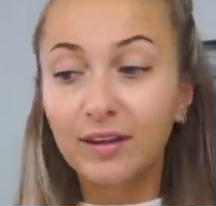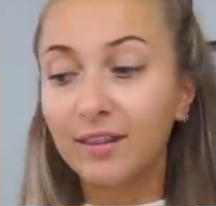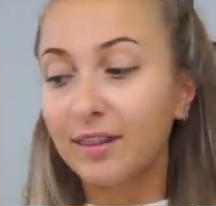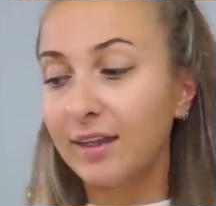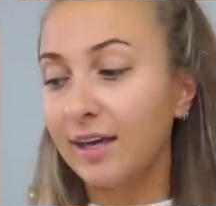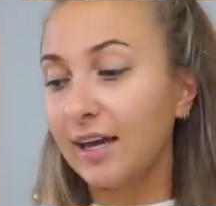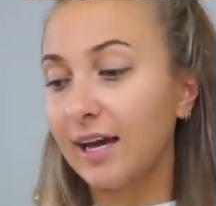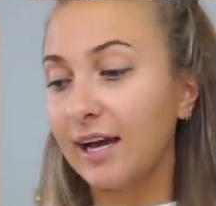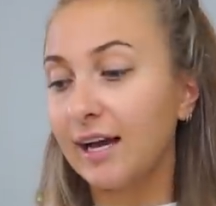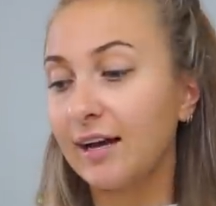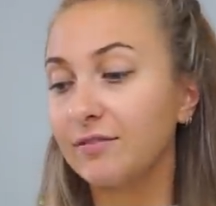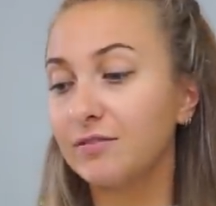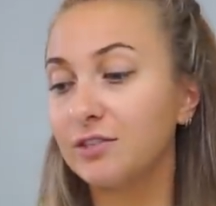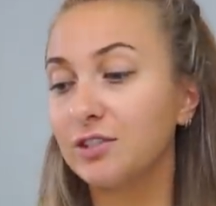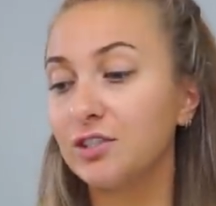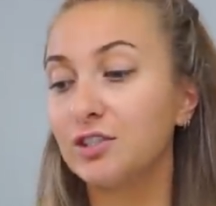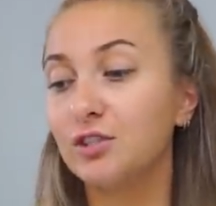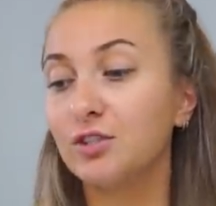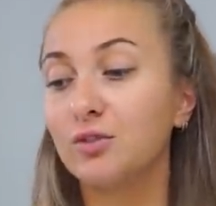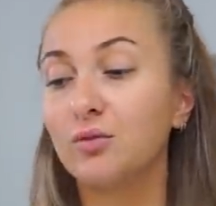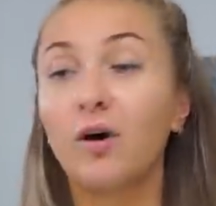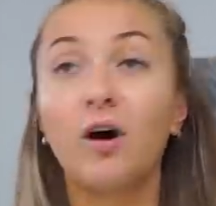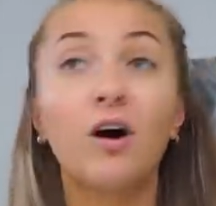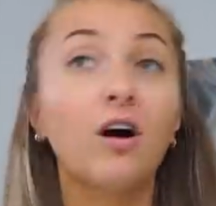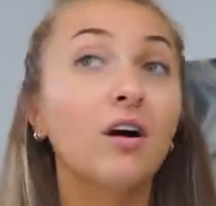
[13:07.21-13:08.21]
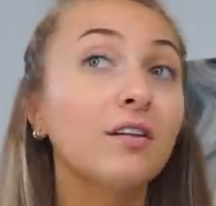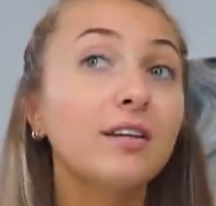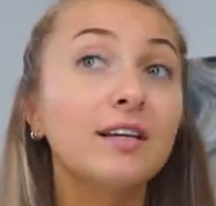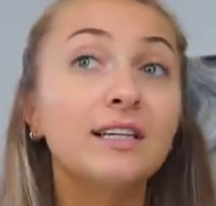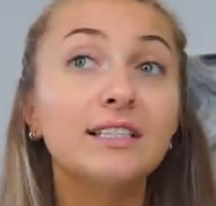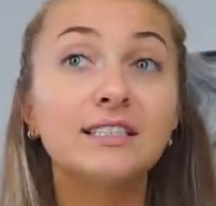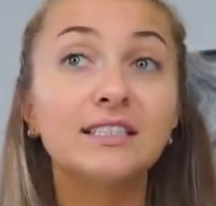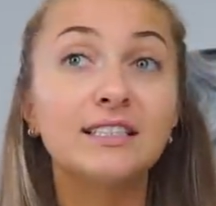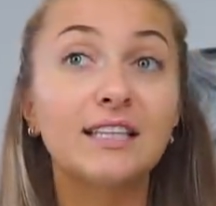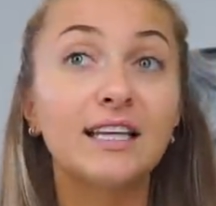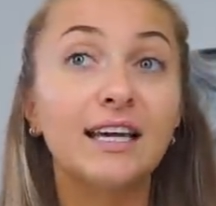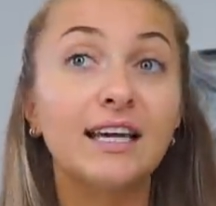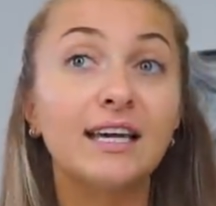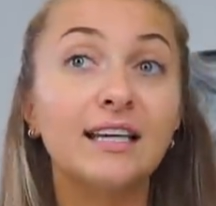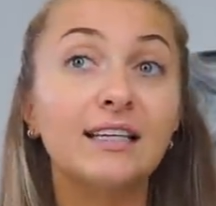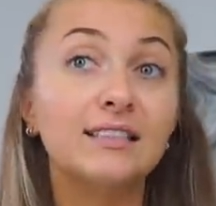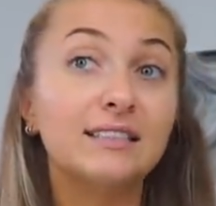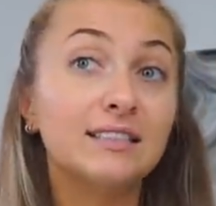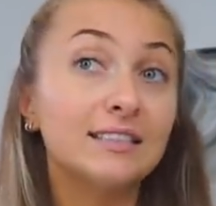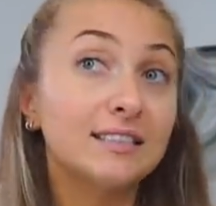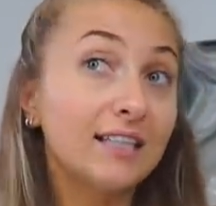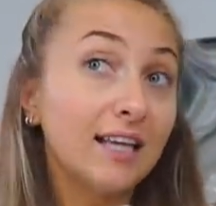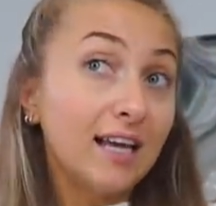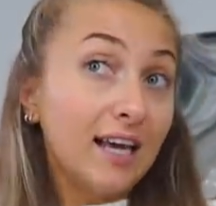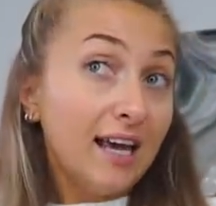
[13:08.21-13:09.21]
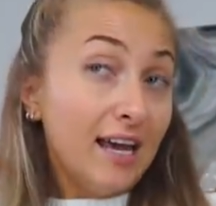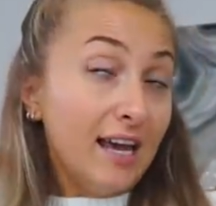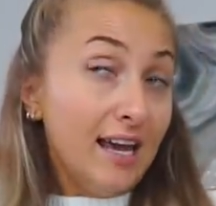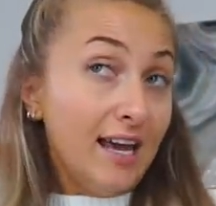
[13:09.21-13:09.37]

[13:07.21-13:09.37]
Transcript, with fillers: They have to do all these things